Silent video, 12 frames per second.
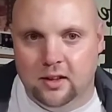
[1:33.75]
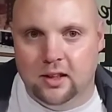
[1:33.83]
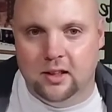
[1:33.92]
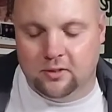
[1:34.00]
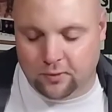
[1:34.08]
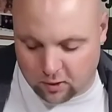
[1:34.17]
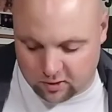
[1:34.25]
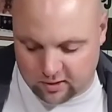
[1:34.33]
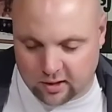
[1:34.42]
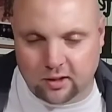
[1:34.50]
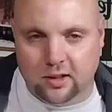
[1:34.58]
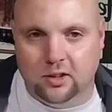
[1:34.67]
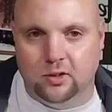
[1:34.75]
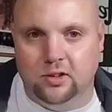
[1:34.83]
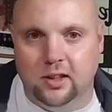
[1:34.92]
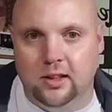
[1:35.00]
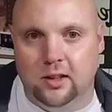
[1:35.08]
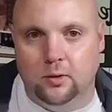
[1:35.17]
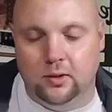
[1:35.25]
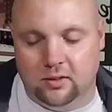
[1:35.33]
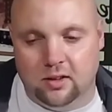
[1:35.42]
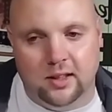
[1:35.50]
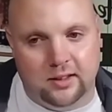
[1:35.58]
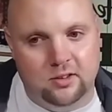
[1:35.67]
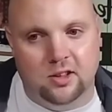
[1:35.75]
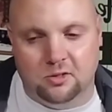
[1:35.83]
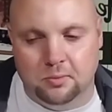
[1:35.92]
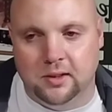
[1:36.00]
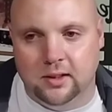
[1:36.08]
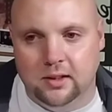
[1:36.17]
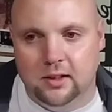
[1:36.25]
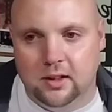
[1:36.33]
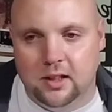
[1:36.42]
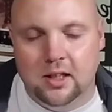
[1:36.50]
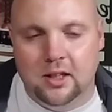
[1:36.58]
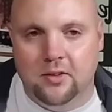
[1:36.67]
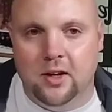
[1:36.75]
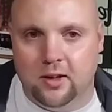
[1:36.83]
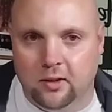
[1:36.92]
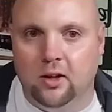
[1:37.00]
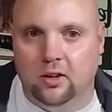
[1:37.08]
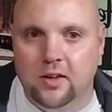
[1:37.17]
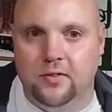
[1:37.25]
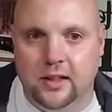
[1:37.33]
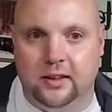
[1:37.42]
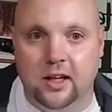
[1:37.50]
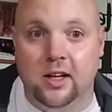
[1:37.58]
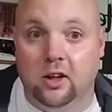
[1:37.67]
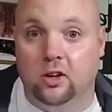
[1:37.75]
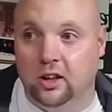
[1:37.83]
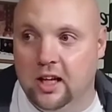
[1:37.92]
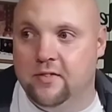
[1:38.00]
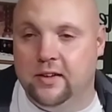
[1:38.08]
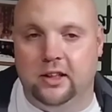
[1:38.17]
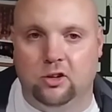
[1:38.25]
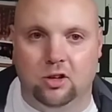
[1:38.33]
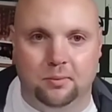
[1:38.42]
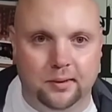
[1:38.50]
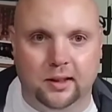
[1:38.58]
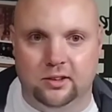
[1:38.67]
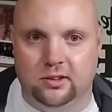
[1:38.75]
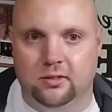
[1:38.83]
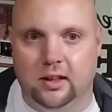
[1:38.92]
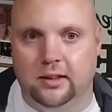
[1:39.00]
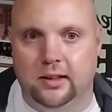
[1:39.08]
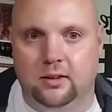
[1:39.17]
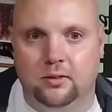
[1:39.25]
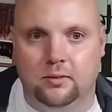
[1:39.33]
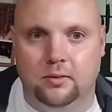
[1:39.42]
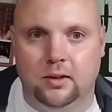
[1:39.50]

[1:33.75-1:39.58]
As far as these other countries, they know it's like, trust me, they're, they're living it. They are living the tribulation right now.